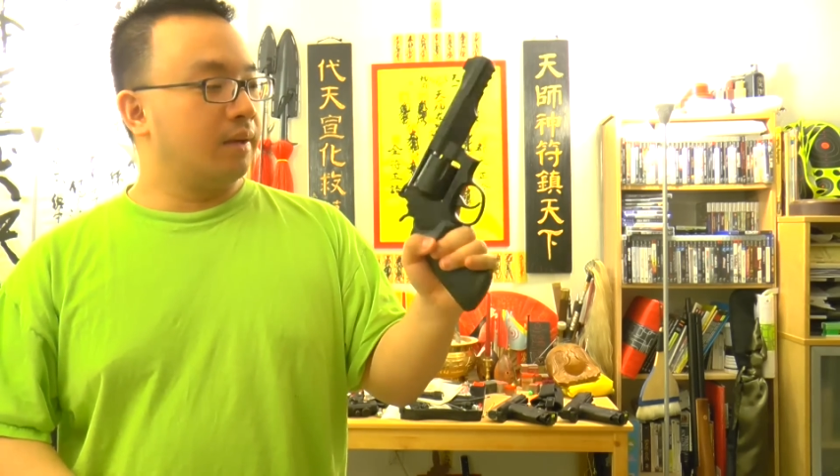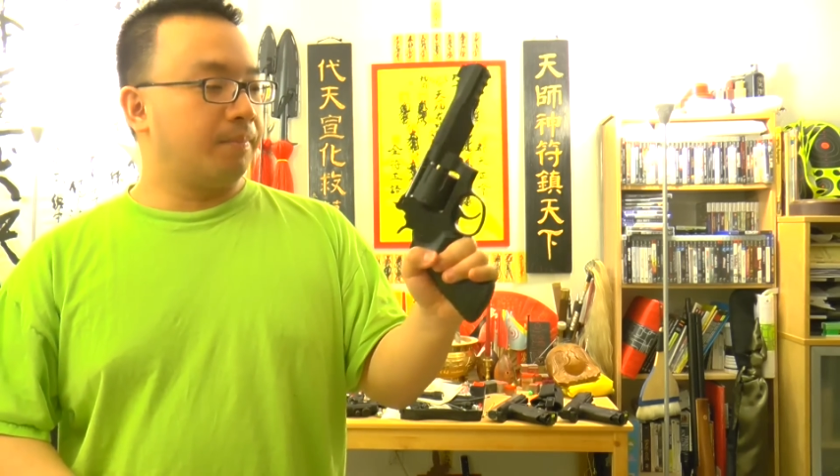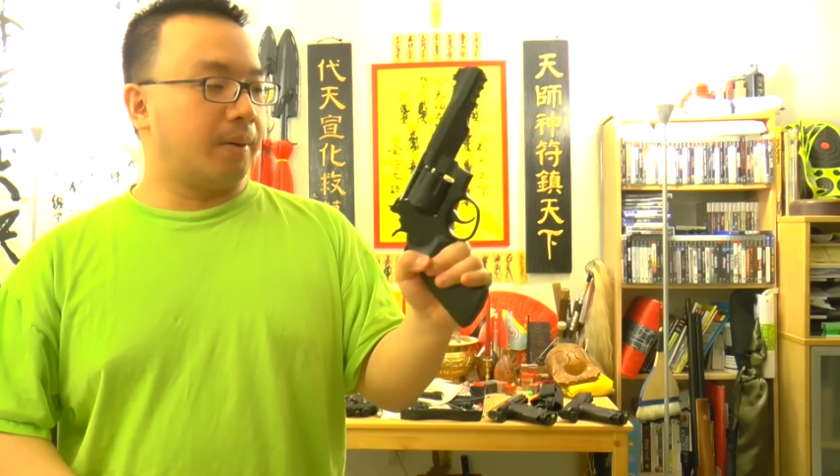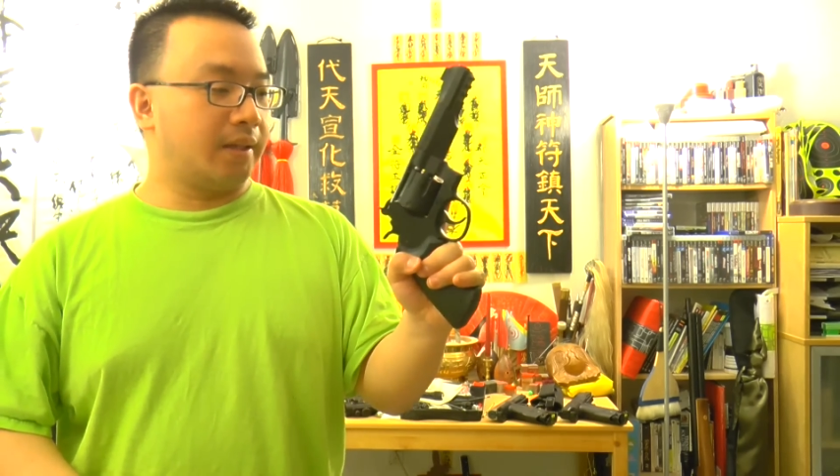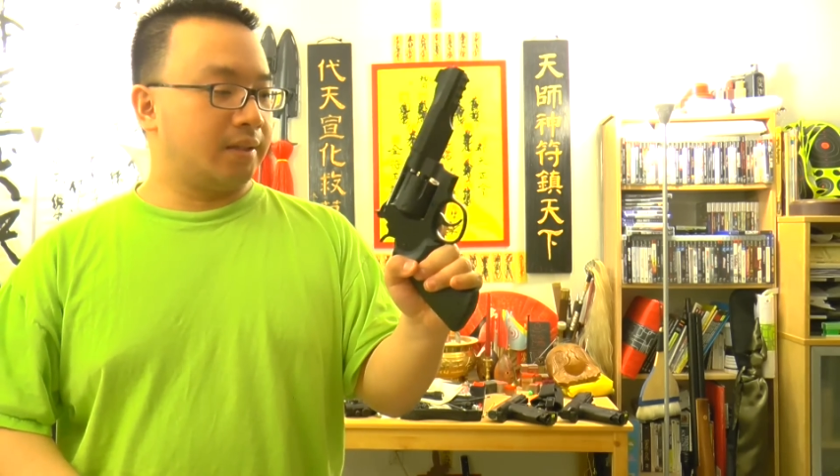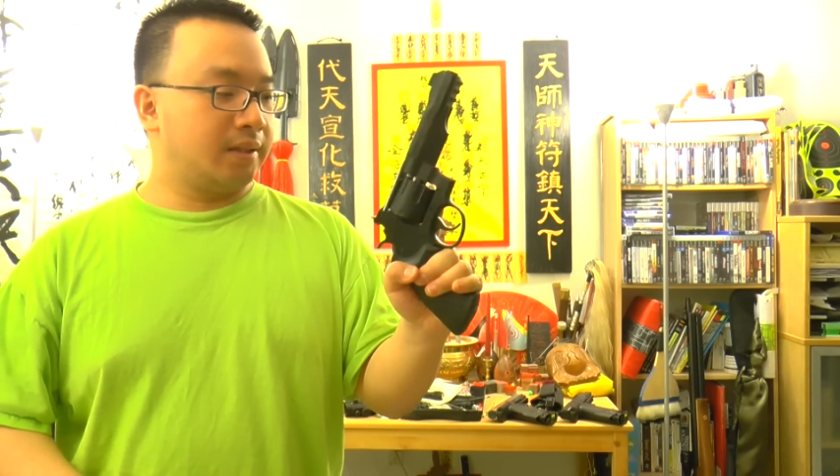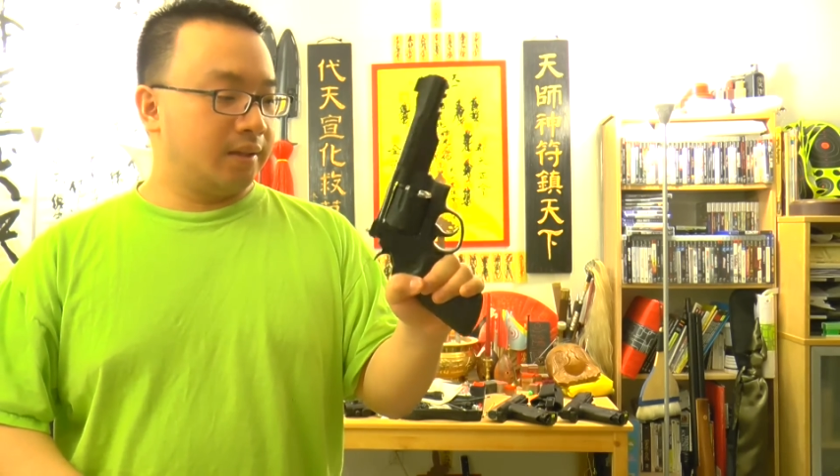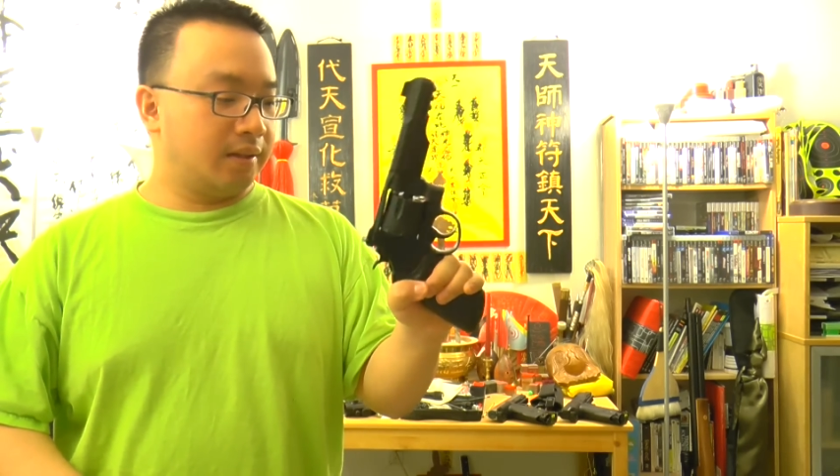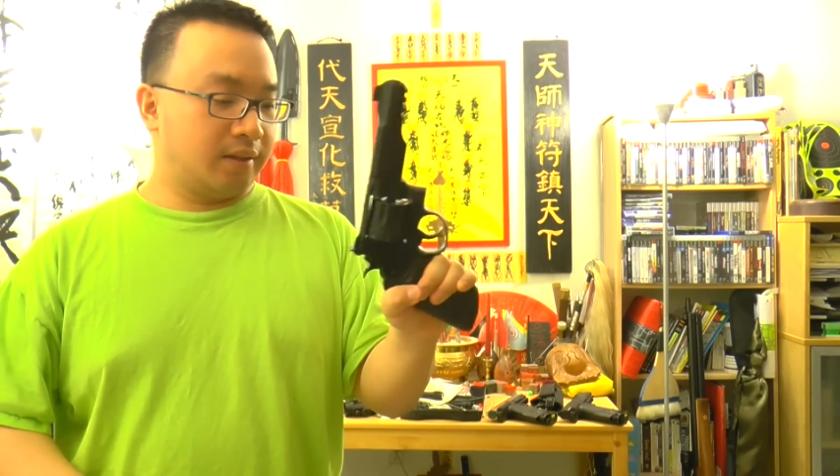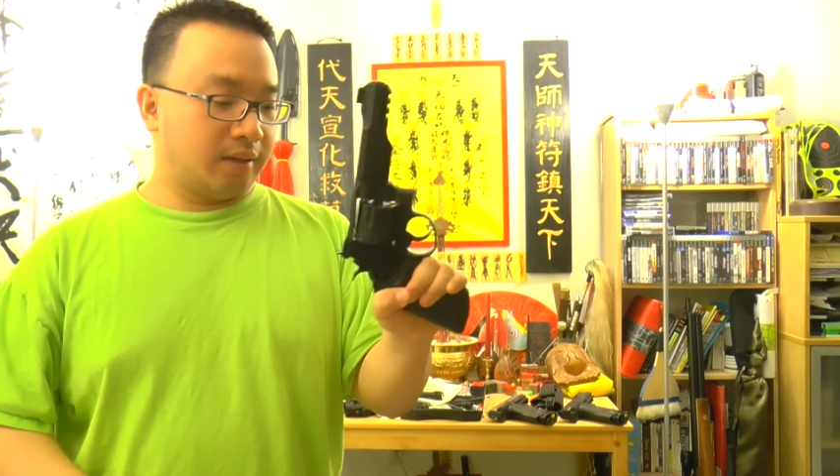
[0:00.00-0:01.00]
But
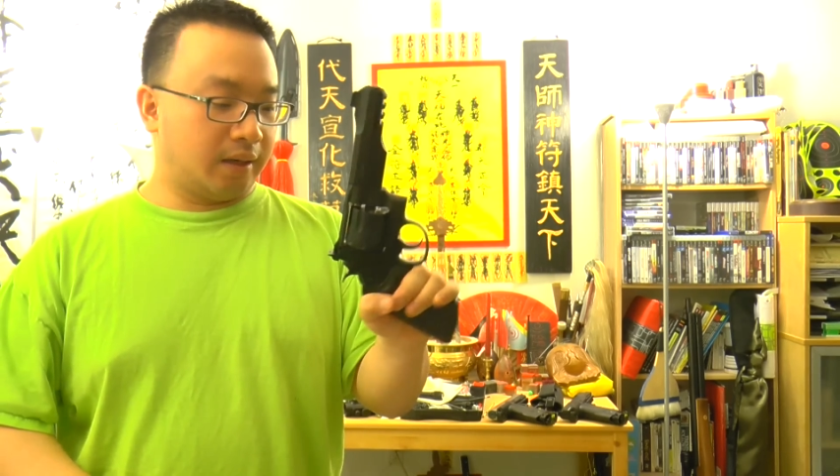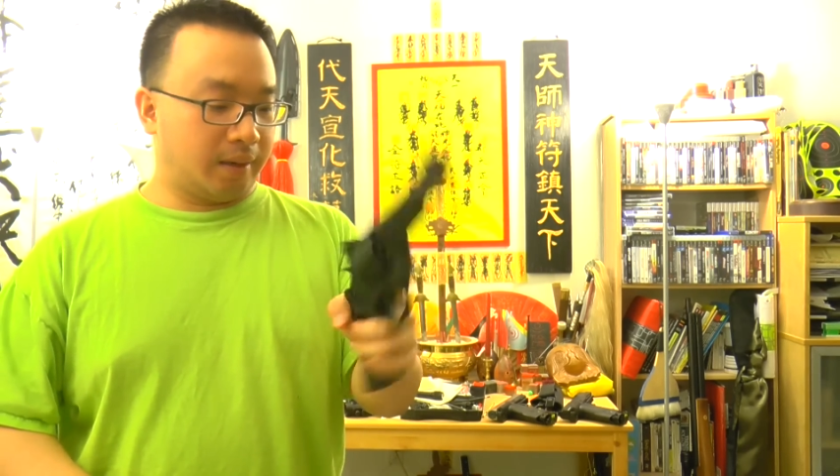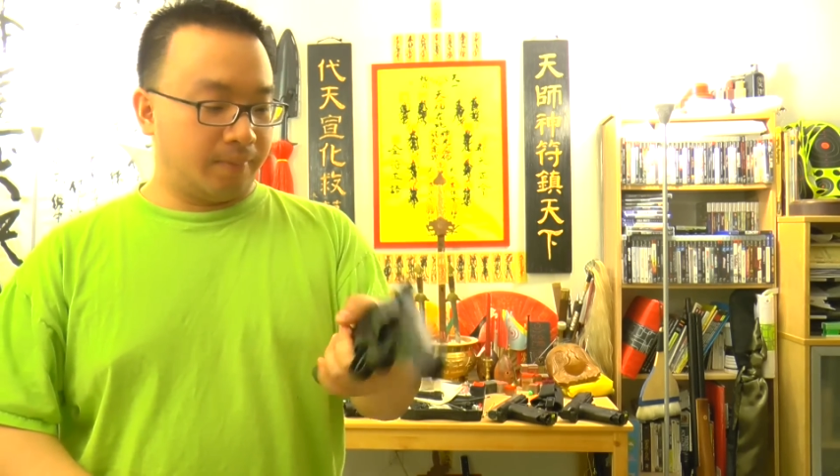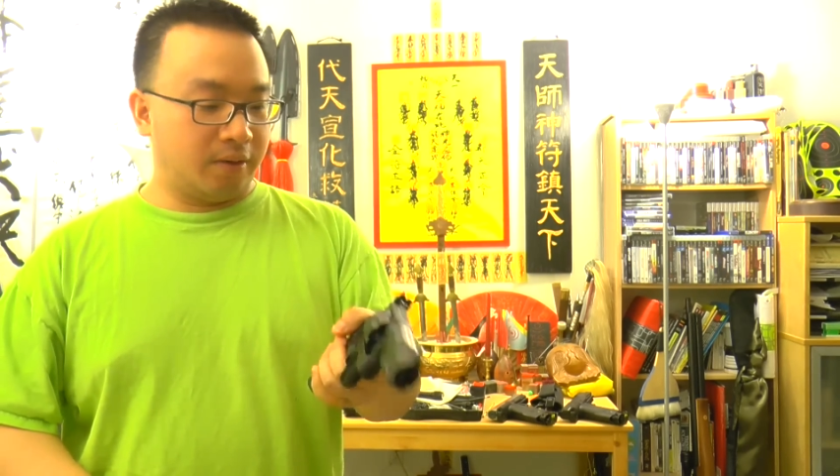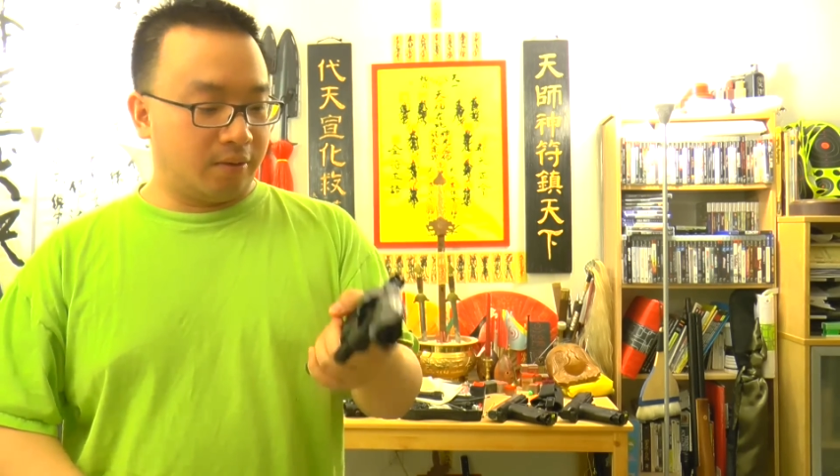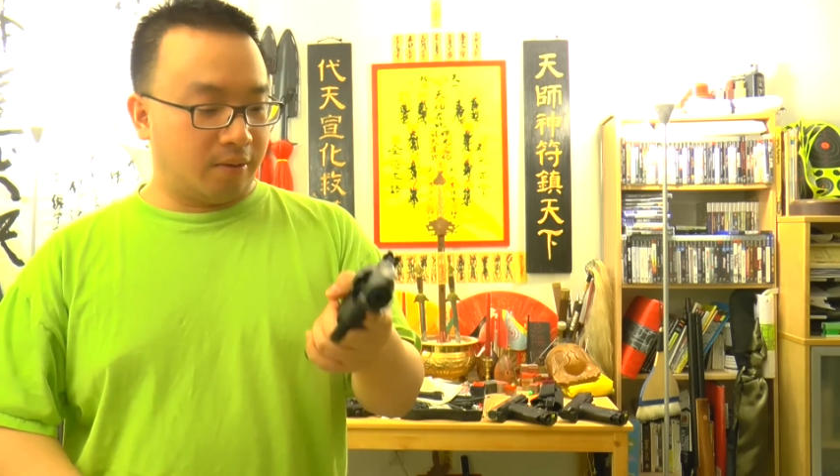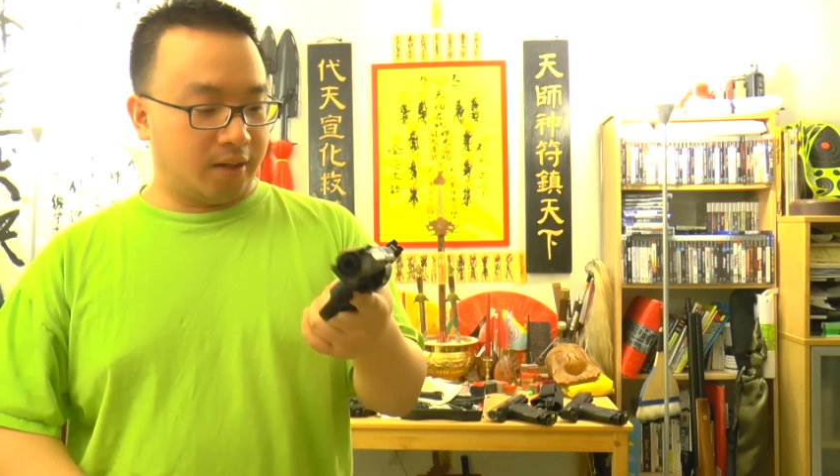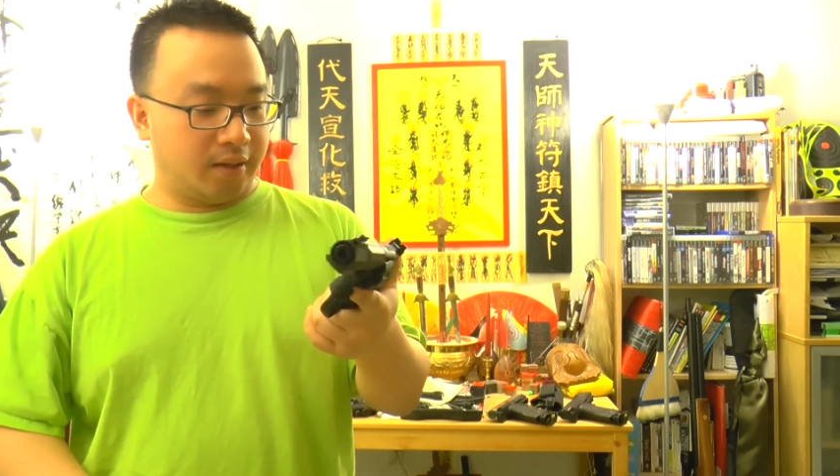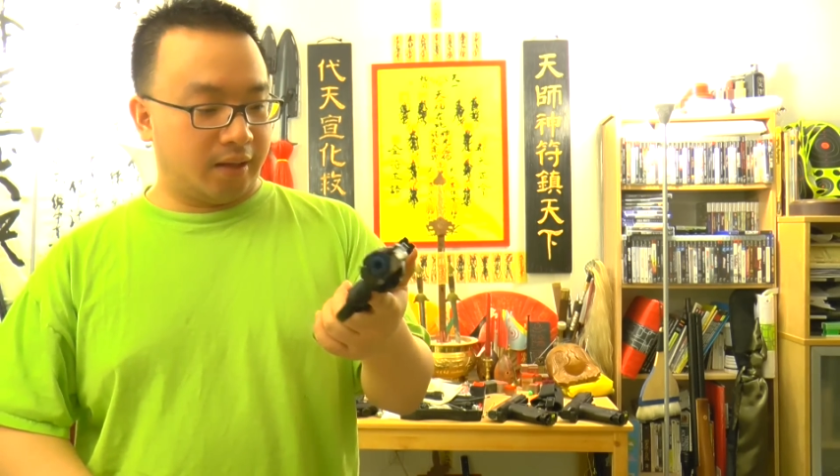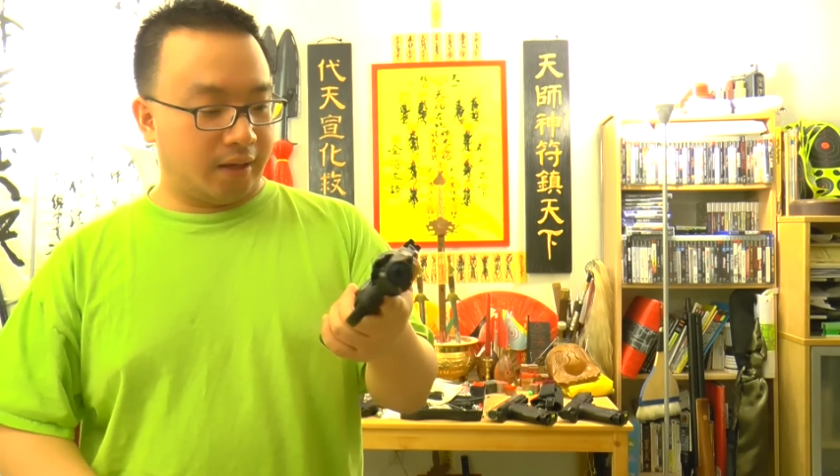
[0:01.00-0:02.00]
you know what?